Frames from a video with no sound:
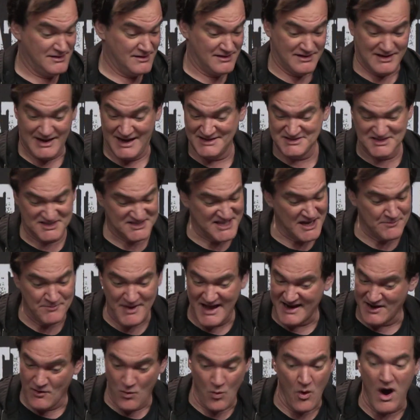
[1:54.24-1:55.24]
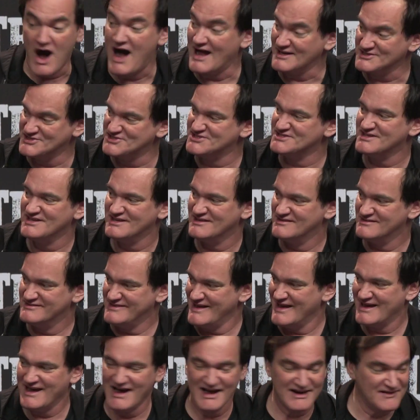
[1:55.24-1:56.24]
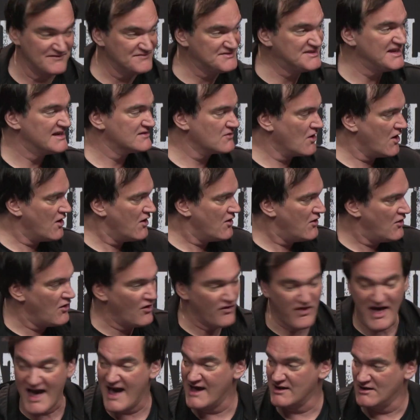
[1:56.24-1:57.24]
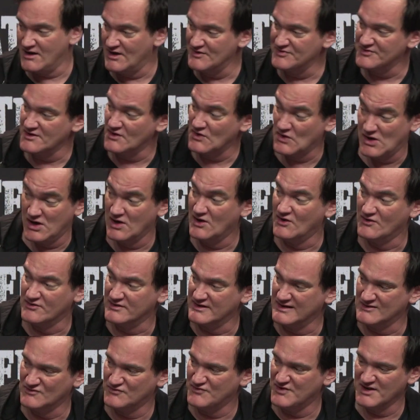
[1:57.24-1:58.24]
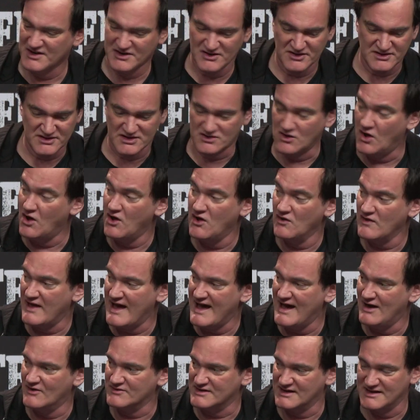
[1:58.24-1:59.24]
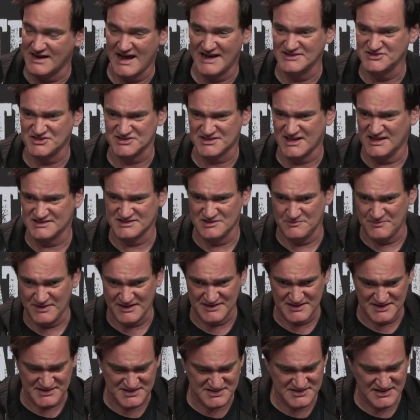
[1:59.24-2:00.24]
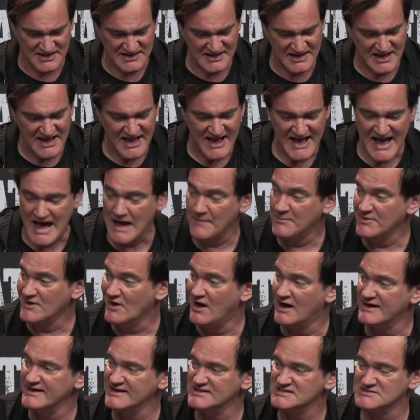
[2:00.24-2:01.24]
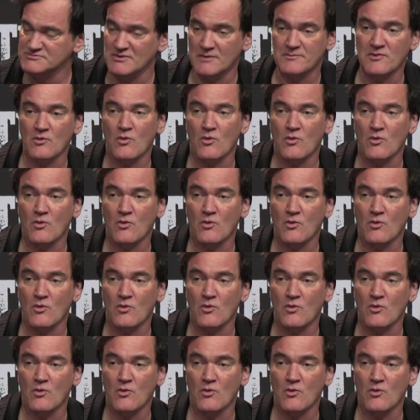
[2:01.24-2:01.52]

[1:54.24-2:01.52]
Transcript: I just sat back and watched. They kind of did all that on their own and figured it all out, and I just got to be this happy audience member